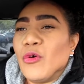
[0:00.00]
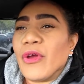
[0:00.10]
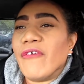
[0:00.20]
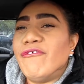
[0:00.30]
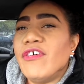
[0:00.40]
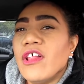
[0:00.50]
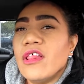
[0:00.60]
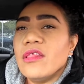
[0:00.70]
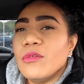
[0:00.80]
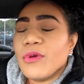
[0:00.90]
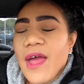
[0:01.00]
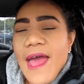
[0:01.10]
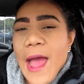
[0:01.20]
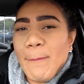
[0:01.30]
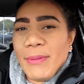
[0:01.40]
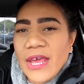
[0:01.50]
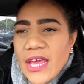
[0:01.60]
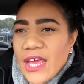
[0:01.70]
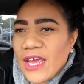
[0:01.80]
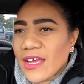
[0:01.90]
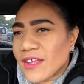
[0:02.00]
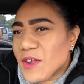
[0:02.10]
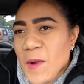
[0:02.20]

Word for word: We are full, we're happy.